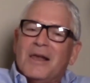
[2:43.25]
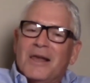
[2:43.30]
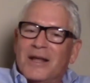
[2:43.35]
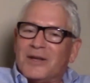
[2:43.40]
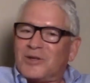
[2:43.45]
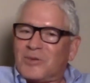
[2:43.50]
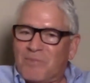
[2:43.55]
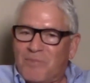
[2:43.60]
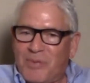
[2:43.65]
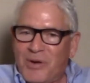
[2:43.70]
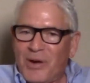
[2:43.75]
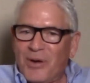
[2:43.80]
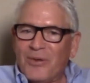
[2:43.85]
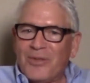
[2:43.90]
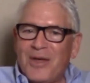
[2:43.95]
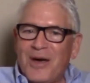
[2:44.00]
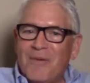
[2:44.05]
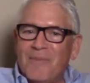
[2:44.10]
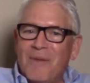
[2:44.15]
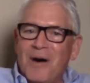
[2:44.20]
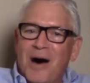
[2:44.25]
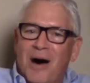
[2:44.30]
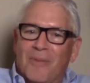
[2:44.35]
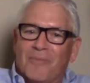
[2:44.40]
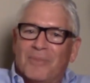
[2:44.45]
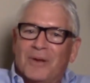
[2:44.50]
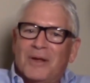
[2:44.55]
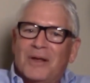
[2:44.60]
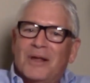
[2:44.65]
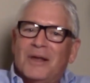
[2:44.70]
Let's build them
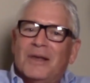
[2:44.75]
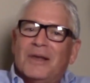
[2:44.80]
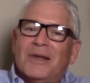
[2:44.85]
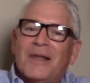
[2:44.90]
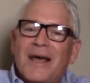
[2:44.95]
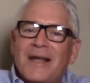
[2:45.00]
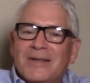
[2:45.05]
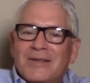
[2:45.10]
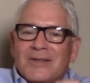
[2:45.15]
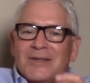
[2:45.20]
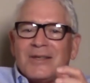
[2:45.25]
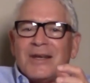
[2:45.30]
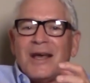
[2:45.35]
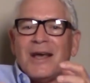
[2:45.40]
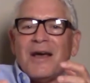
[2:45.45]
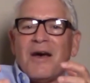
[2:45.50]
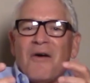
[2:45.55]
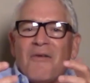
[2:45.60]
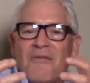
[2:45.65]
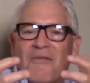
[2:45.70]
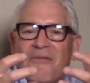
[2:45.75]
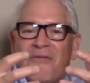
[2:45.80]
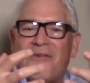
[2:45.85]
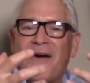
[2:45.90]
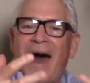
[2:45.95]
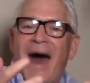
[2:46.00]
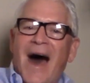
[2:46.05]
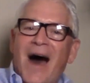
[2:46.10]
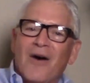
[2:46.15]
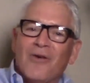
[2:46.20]
up. Let's
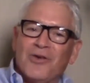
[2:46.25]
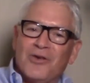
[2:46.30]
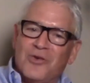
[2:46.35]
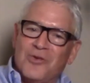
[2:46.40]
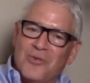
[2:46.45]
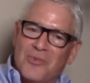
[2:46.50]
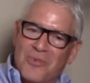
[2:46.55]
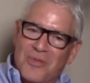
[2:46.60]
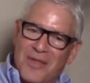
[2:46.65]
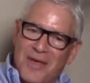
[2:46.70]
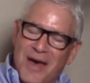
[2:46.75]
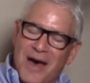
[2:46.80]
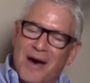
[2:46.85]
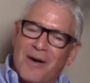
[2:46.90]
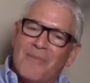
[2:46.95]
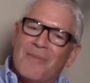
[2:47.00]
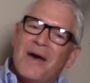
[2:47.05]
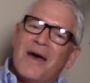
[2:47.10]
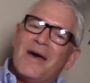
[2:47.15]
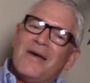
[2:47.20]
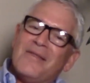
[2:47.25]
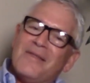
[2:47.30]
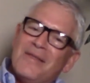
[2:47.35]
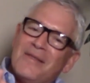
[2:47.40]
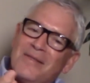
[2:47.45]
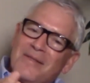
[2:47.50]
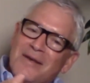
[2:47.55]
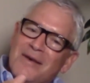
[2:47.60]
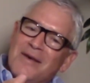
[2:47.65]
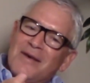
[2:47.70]
value them
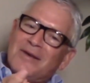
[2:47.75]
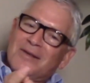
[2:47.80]
and